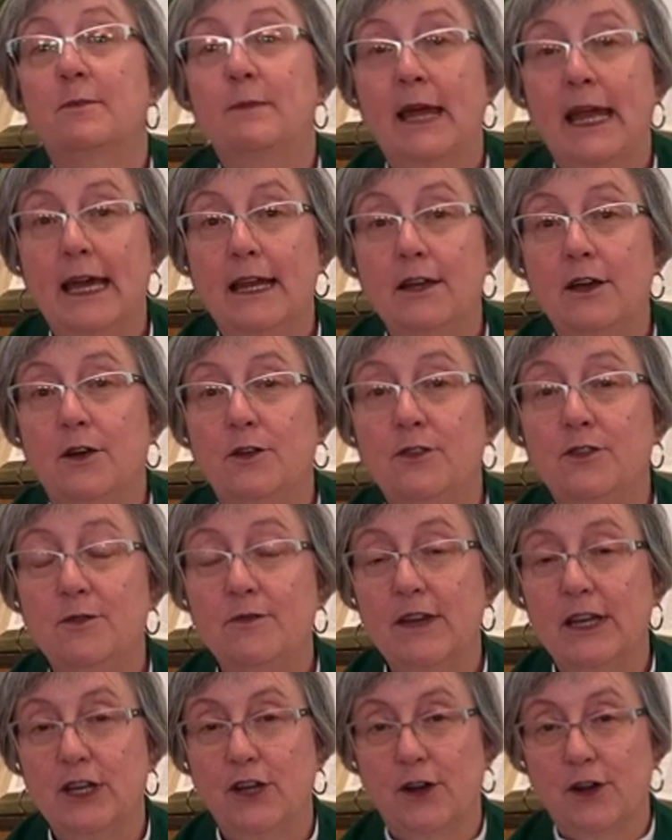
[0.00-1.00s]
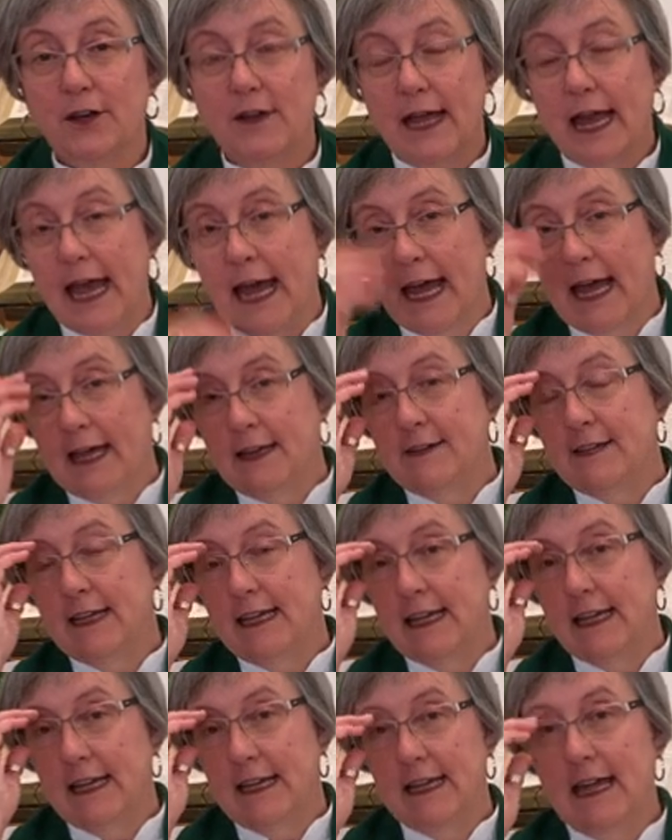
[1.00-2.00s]
man owns a vineyard and
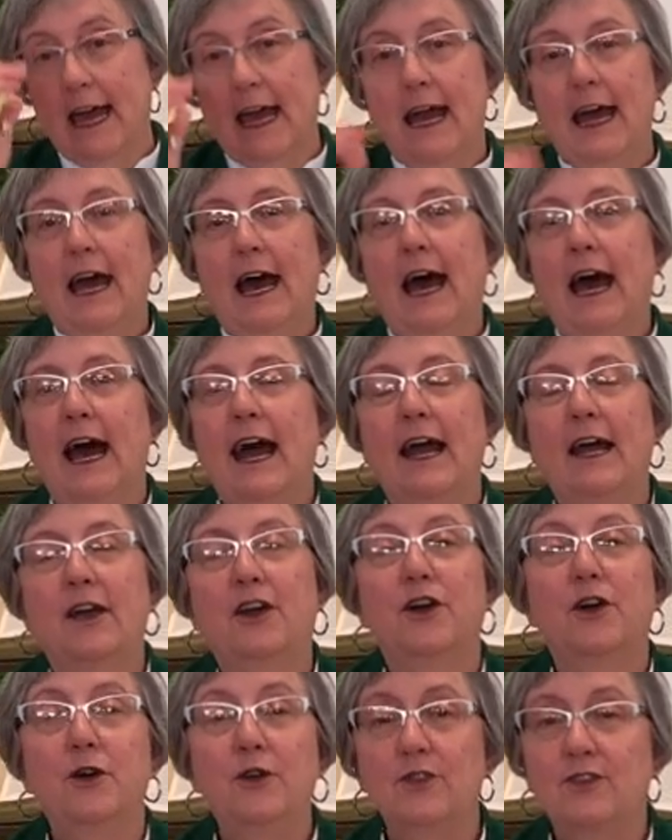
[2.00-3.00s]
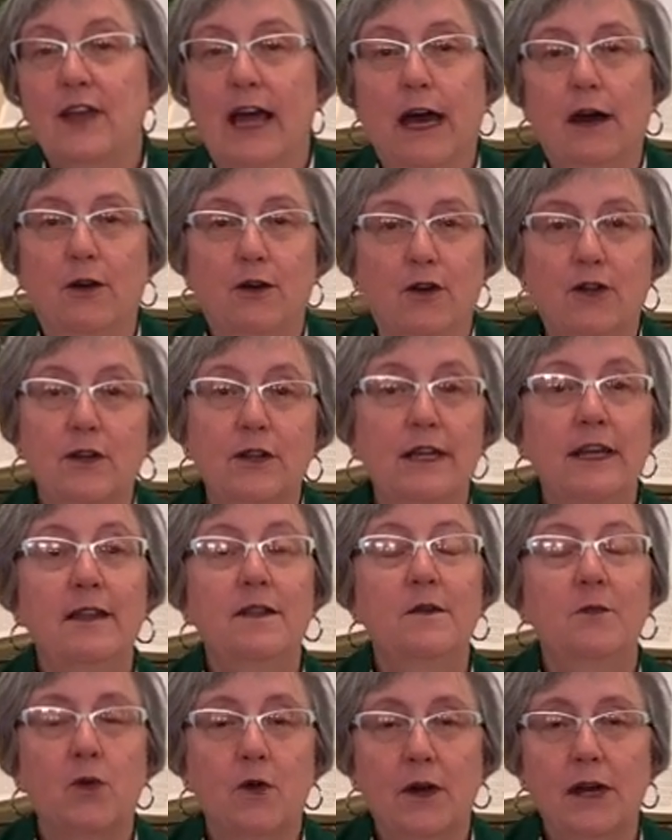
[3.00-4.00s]
he goes out early in
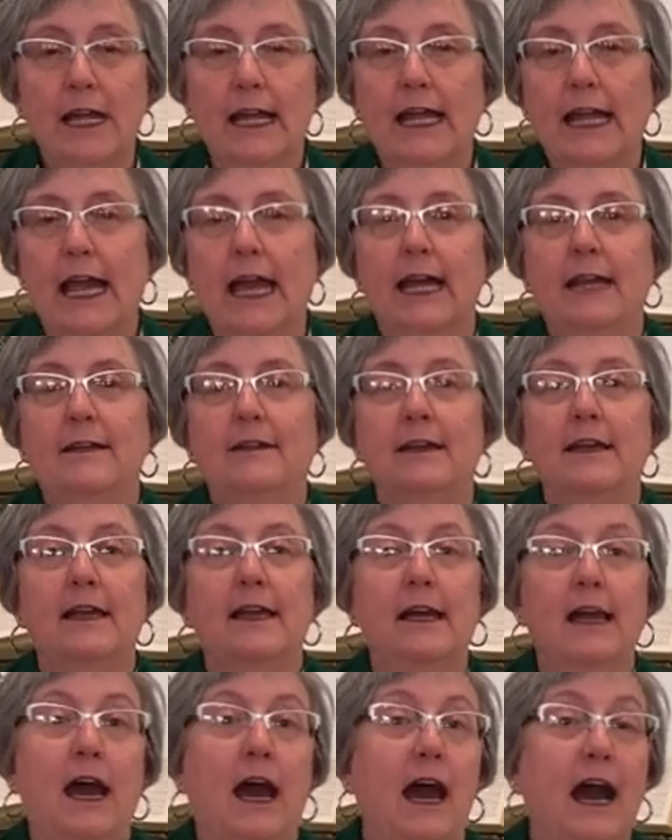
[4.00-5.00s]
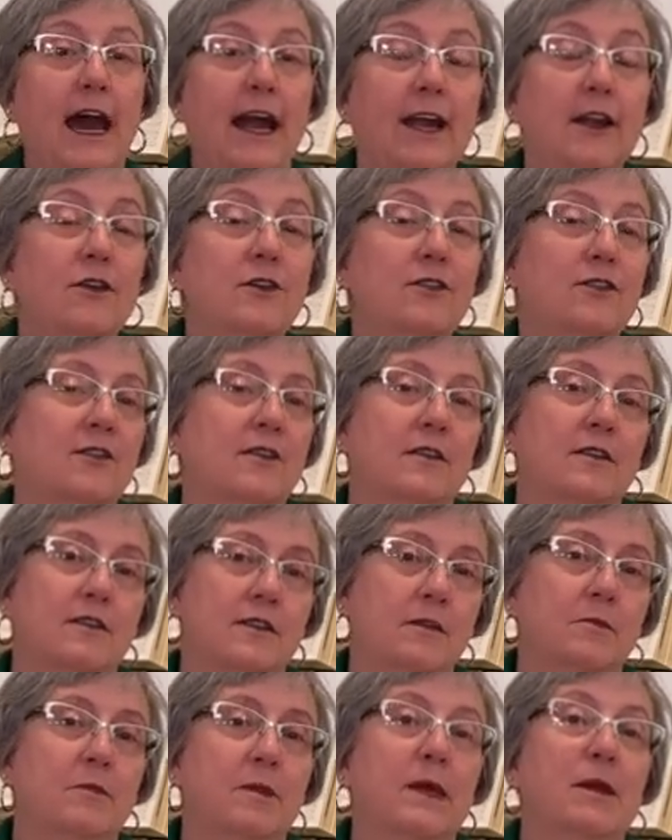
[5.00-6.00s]
the morning and he hires
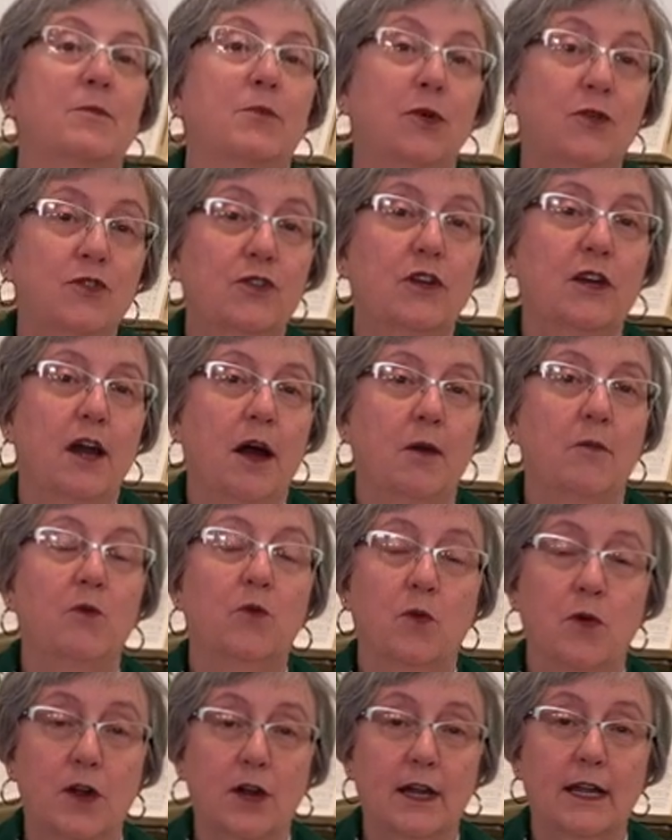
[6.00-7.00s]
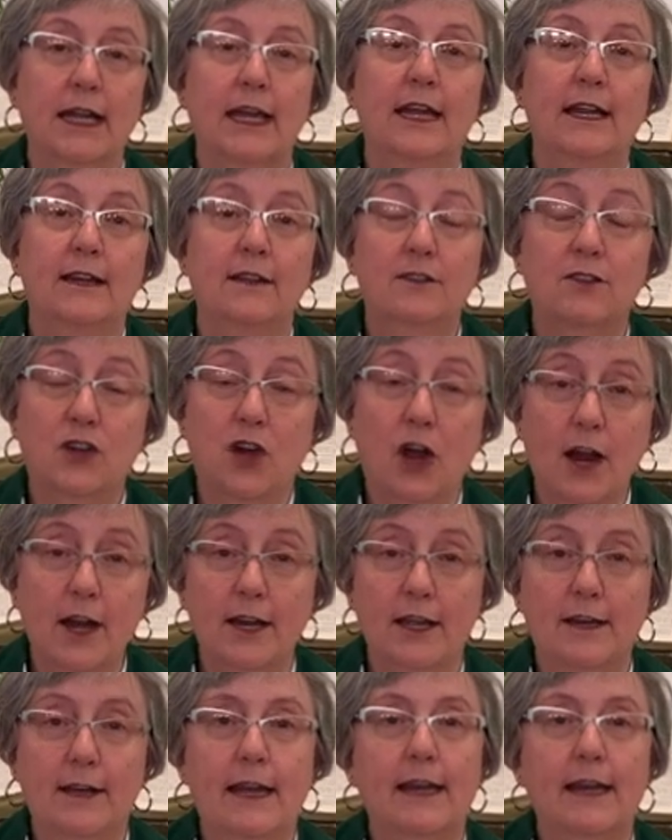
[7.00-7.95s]
some people to come work in his garden.